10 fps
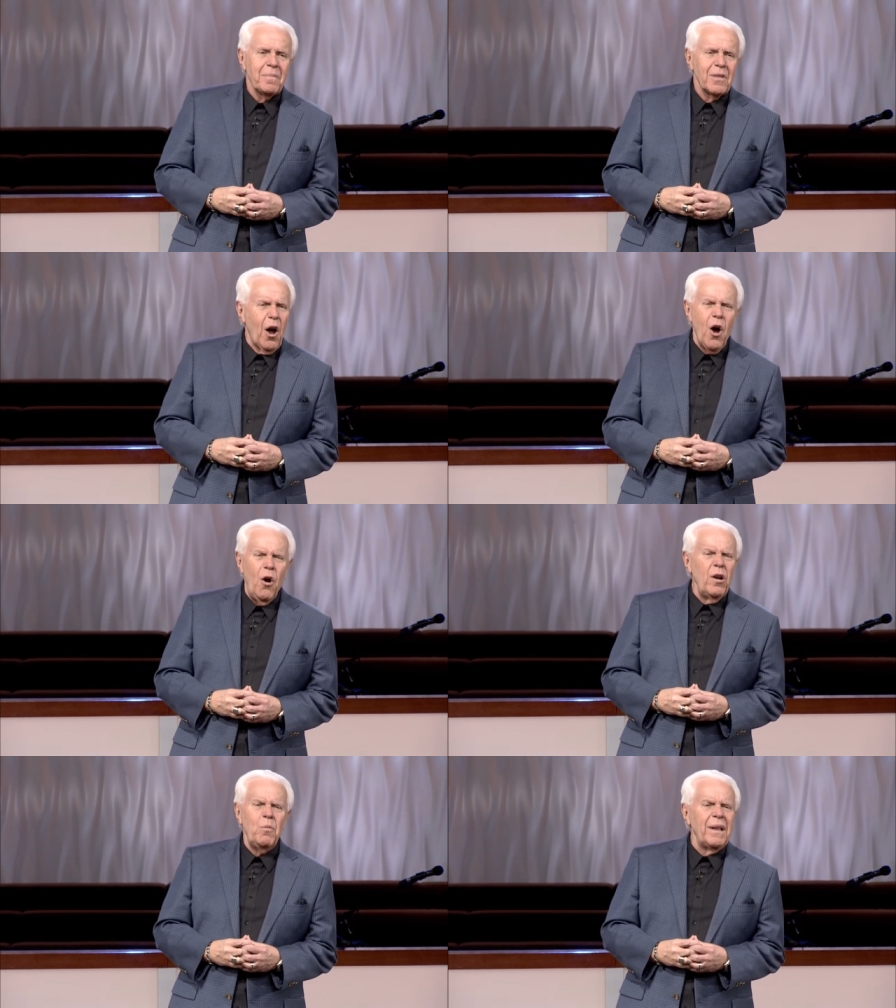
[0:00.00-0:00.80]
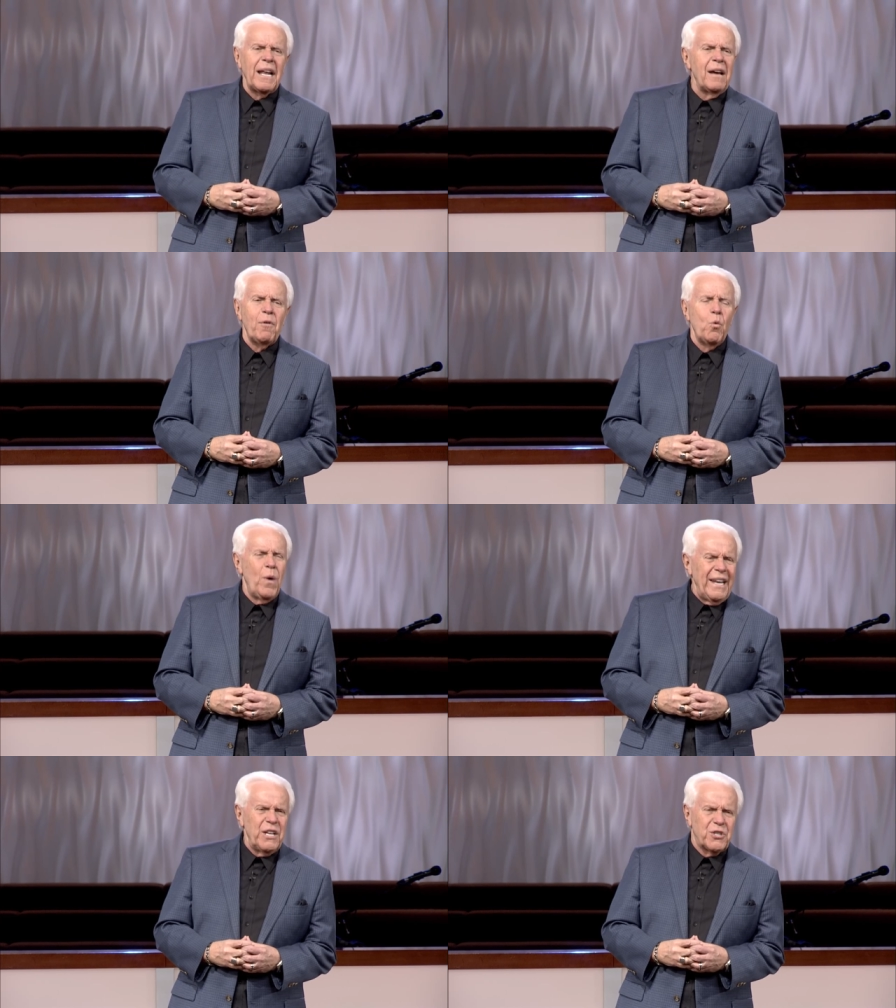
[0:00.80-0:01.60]
The only one that ever
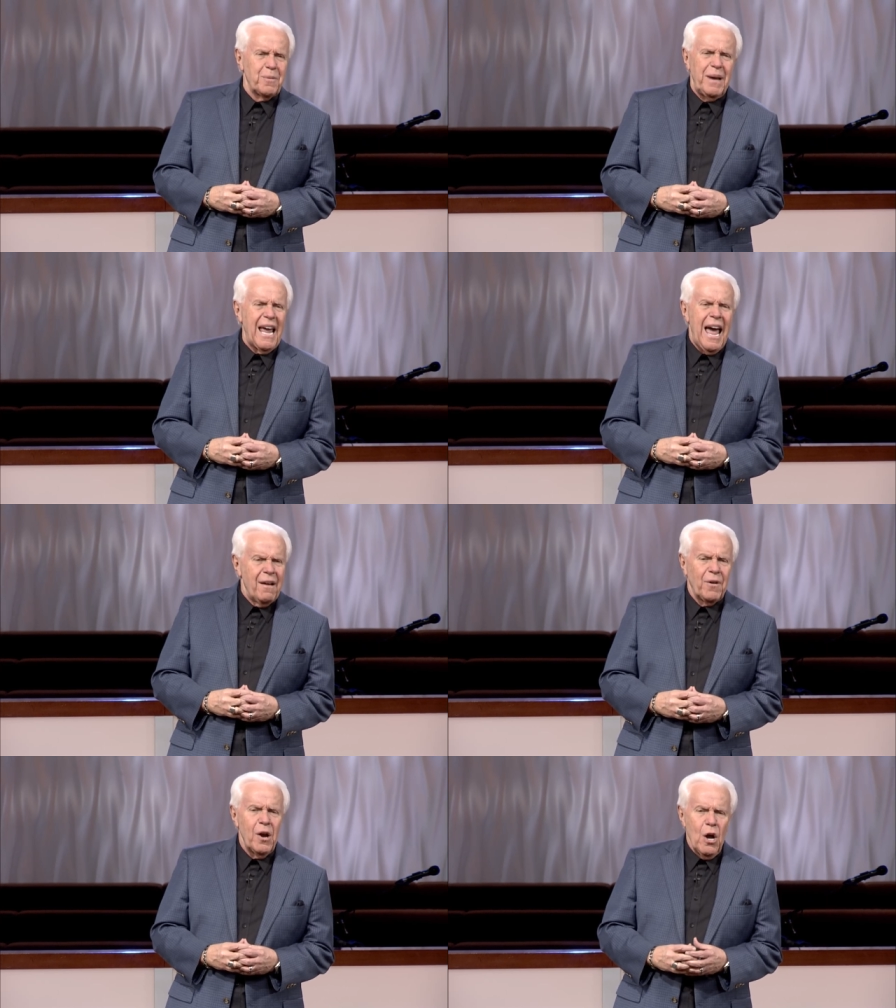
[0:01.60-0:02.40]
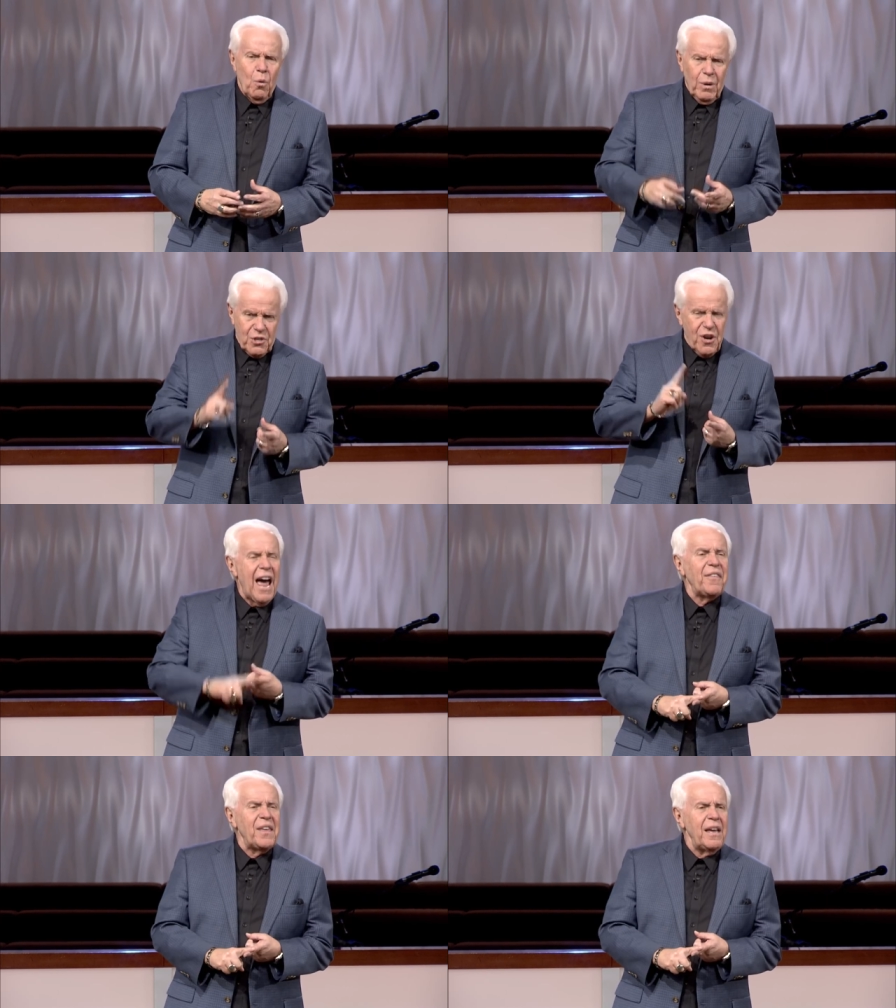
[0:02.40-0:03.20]
witnessed to me ever was
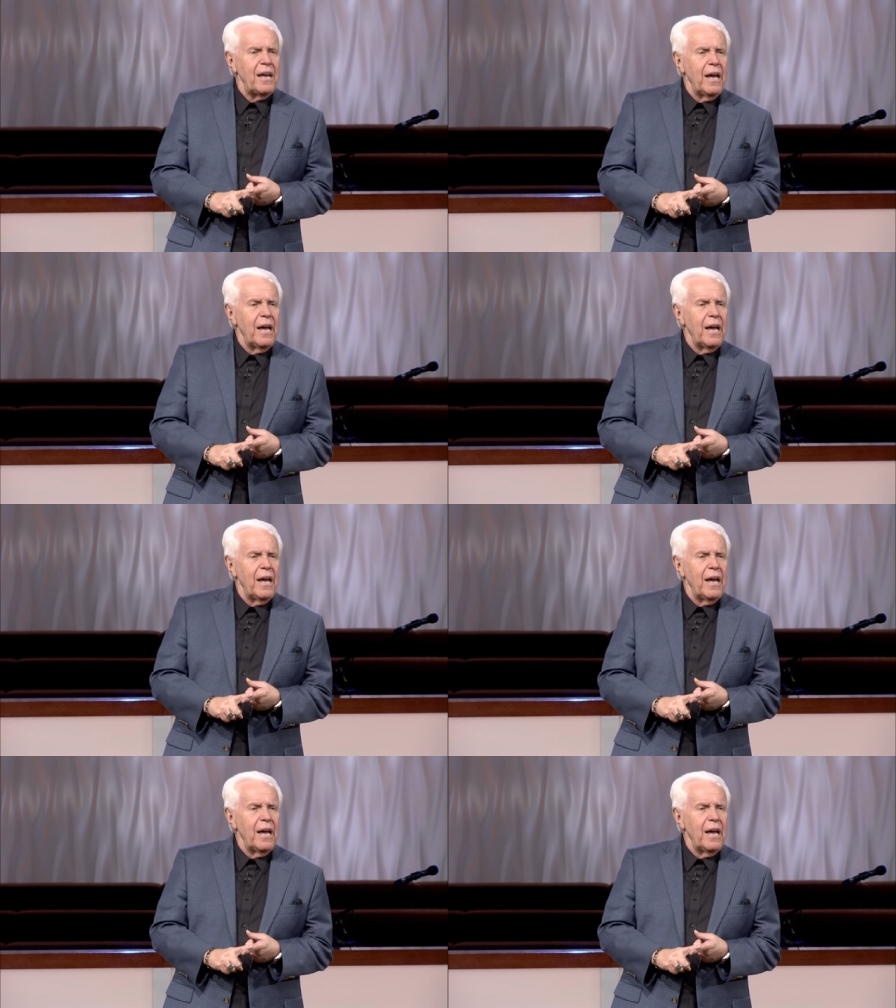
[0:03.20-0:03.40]
Kathy,